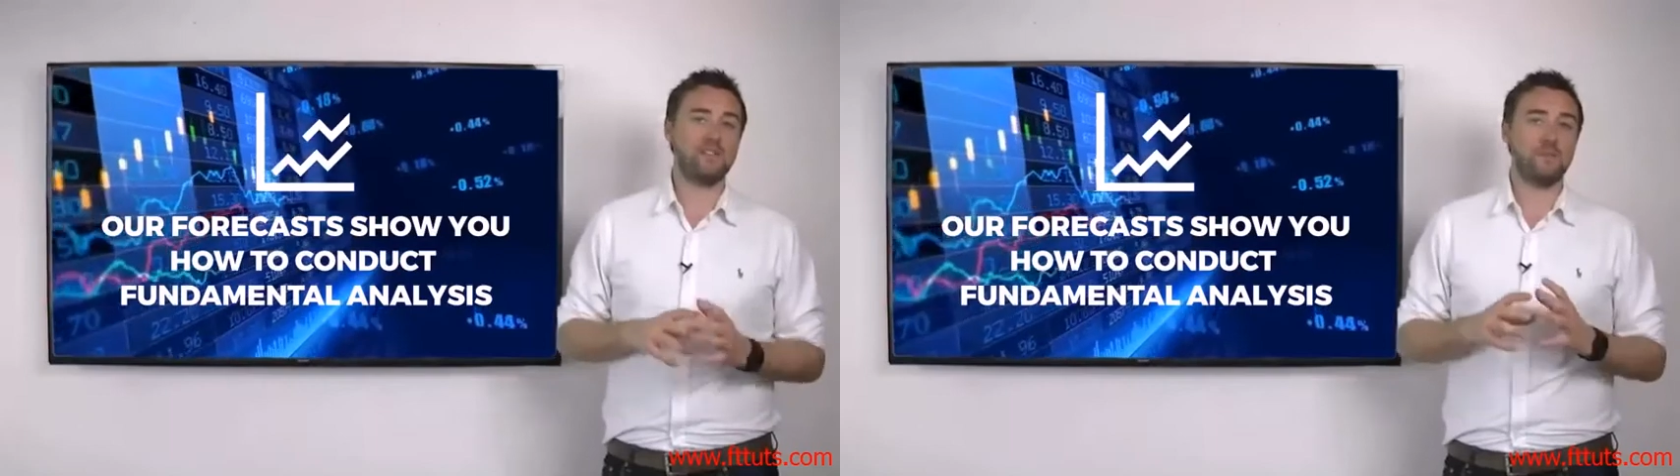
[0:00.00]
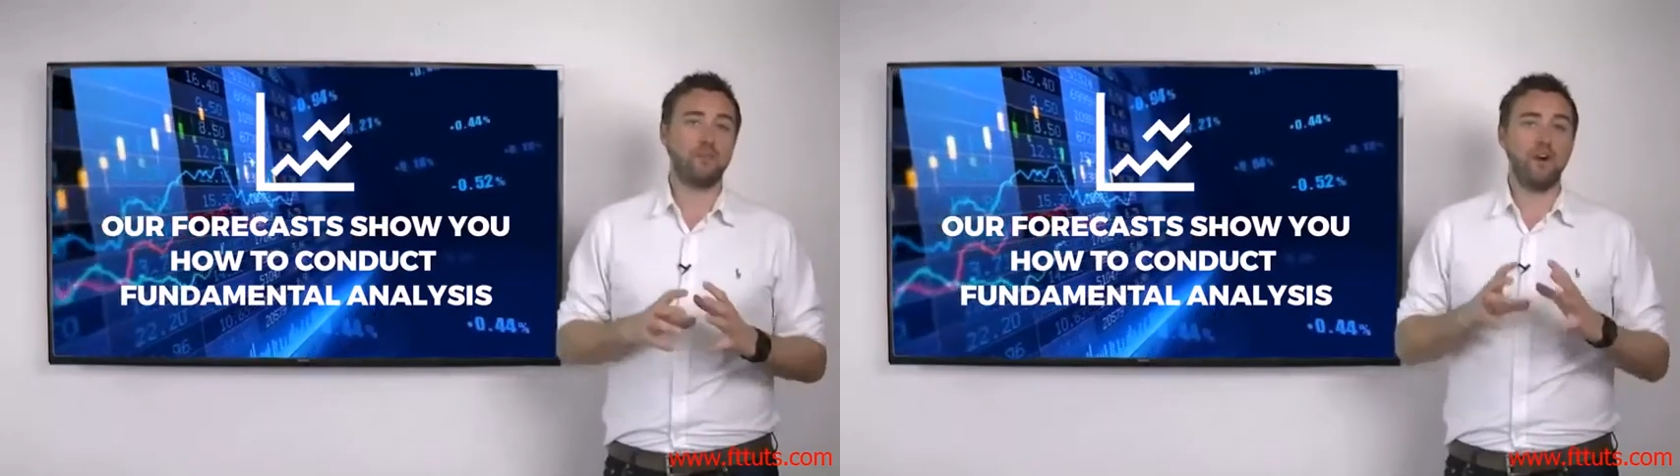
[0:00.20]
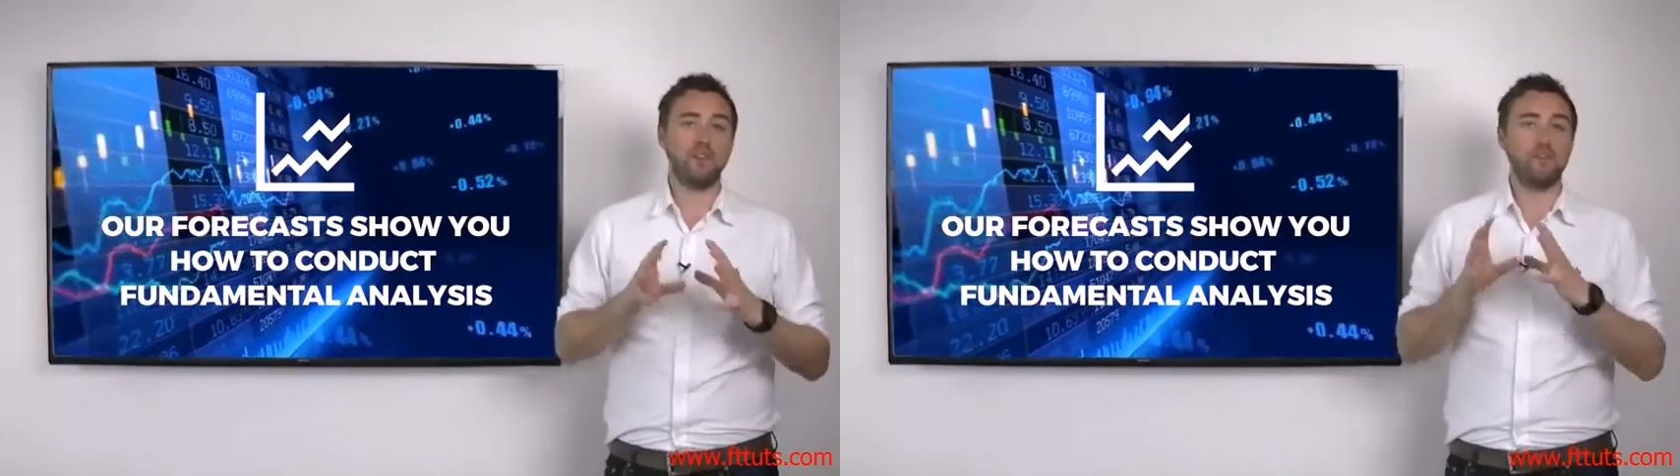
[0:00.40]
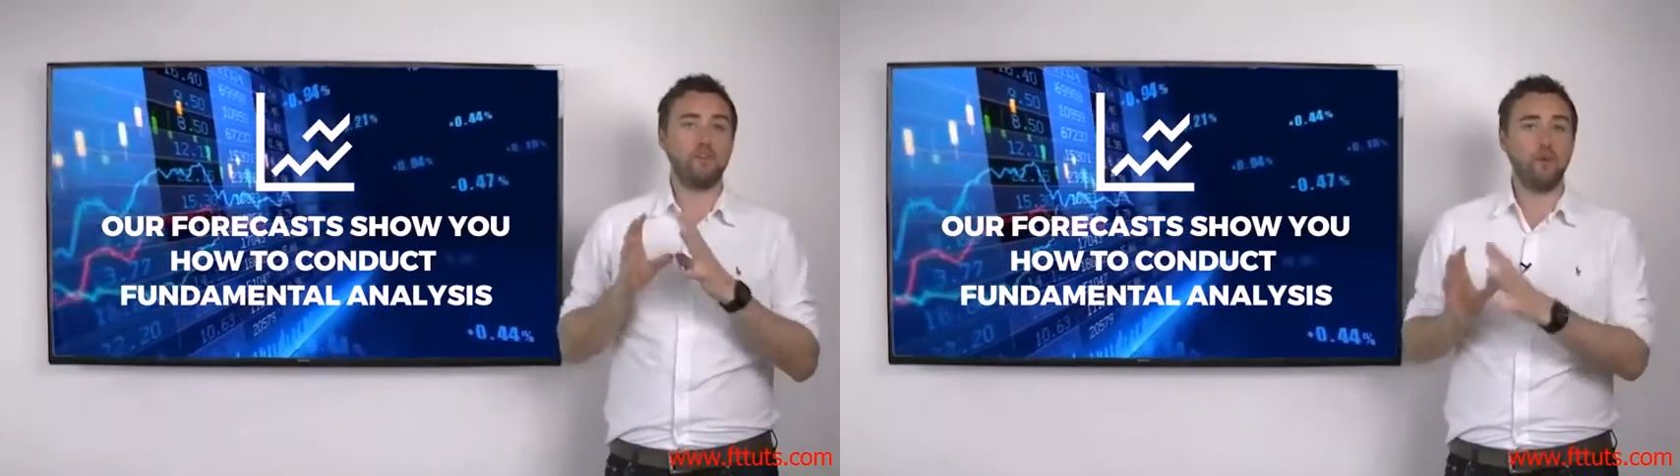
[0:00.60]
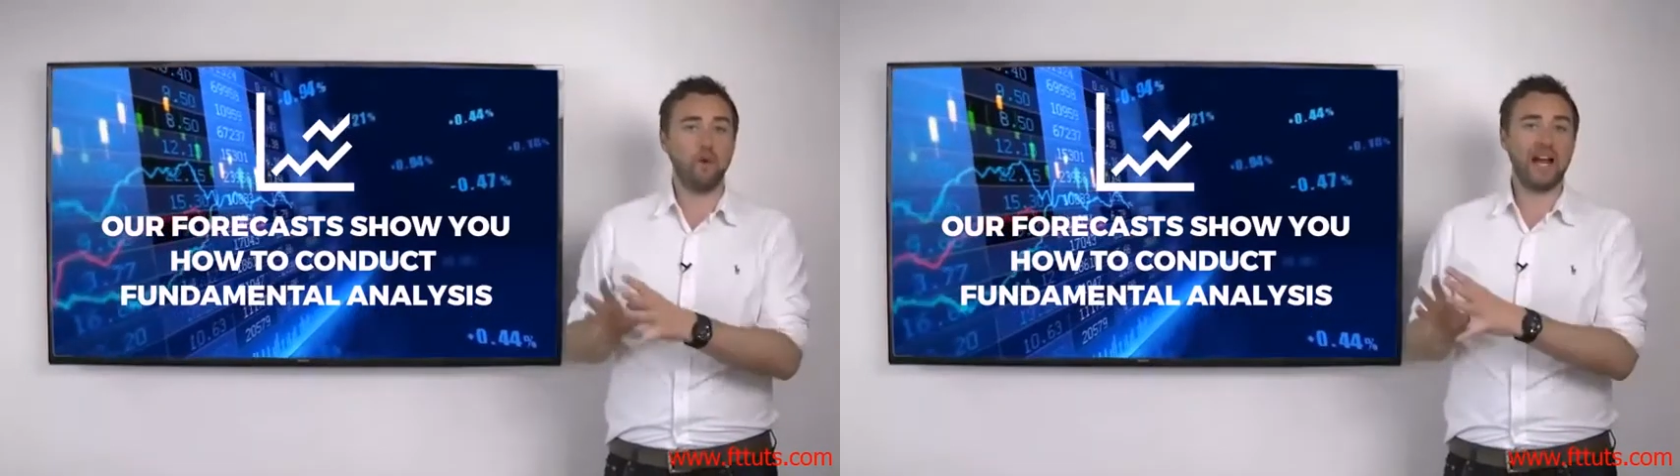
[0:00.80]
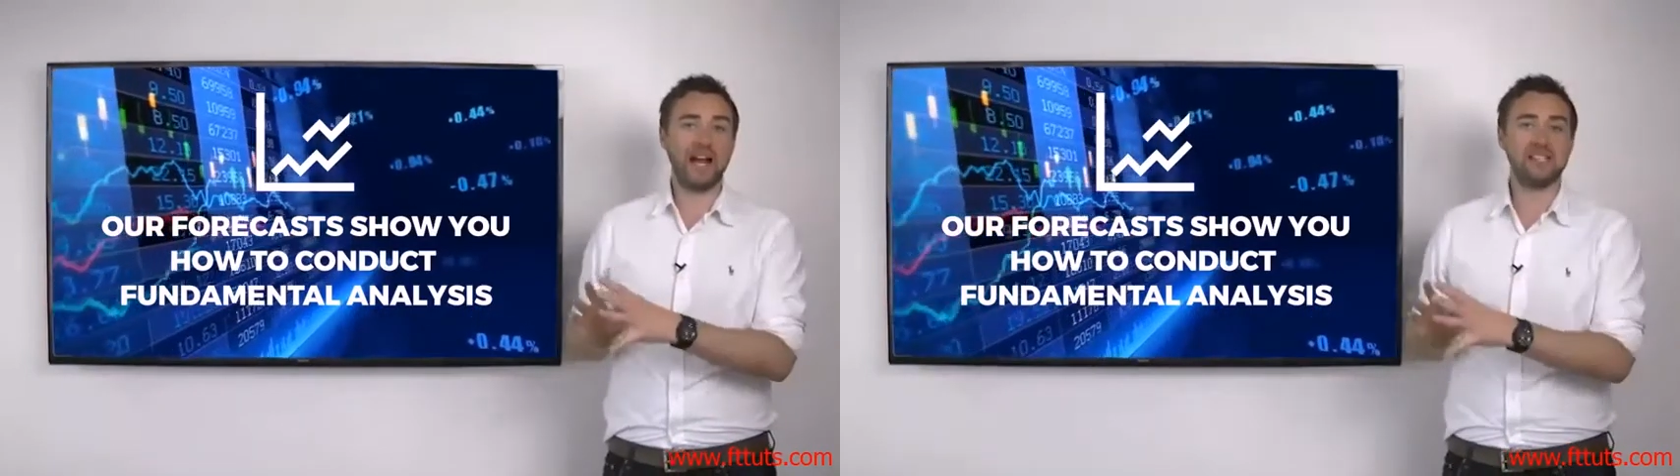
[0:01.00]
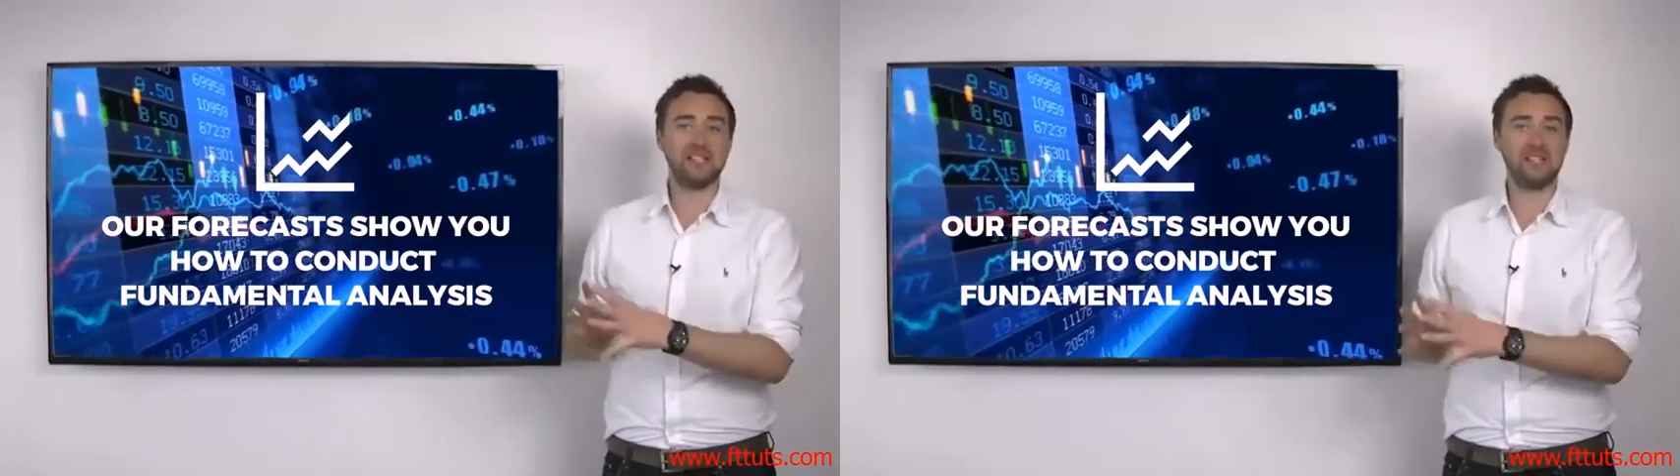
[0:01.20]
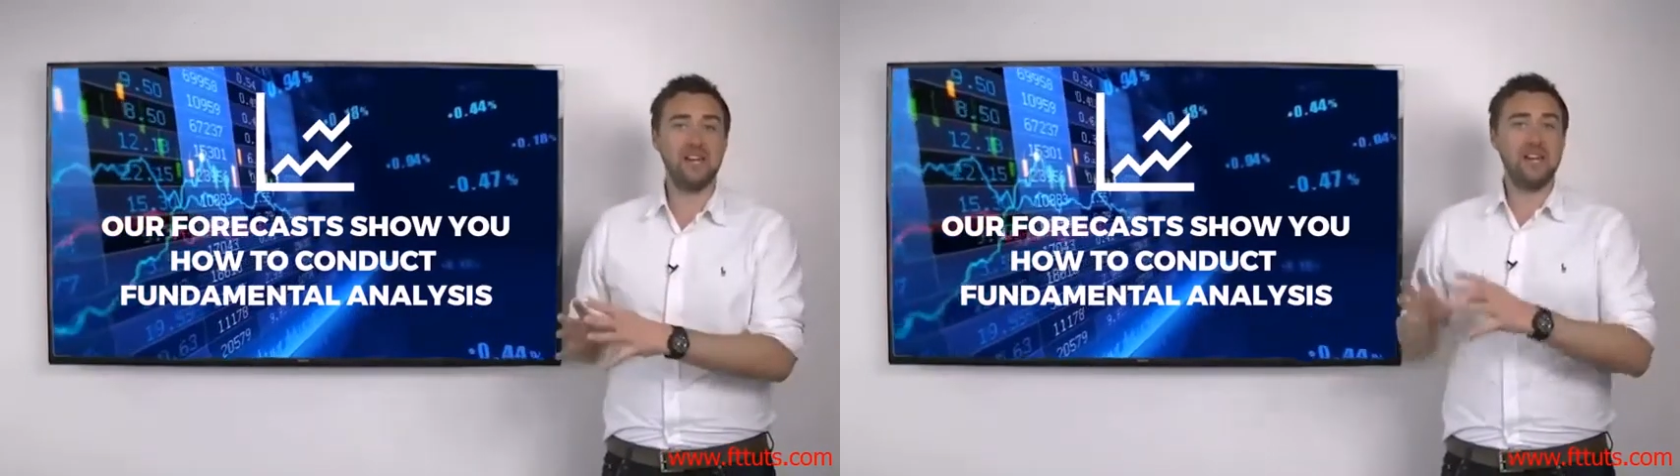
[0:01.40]
to provide the
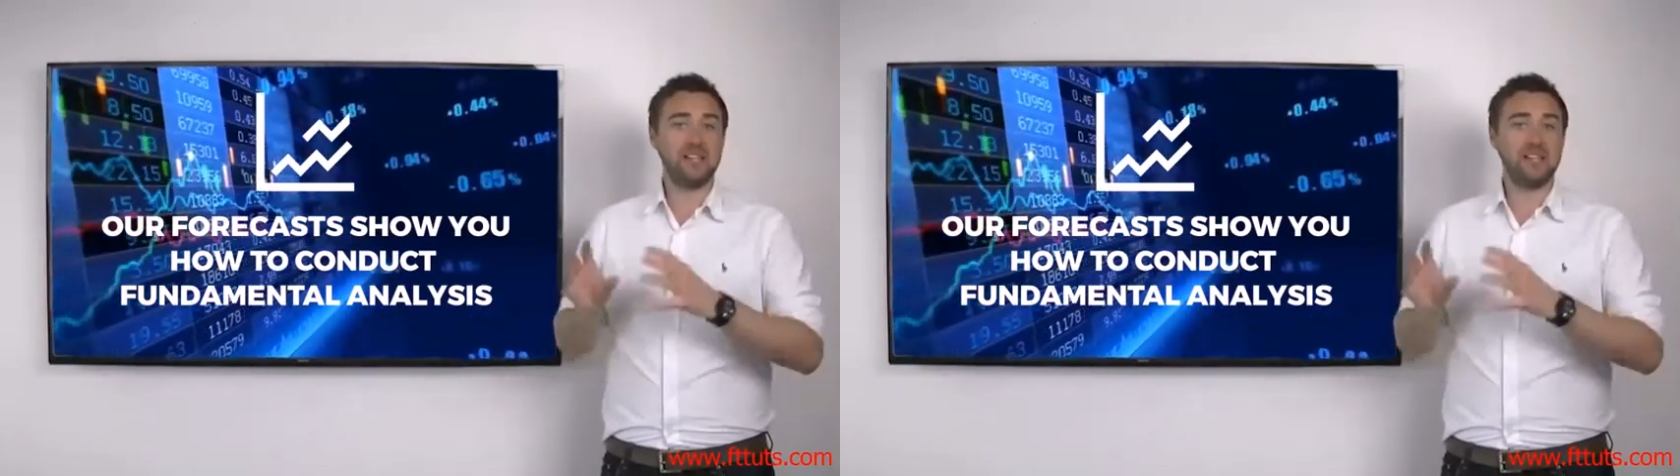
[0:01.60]
forecasts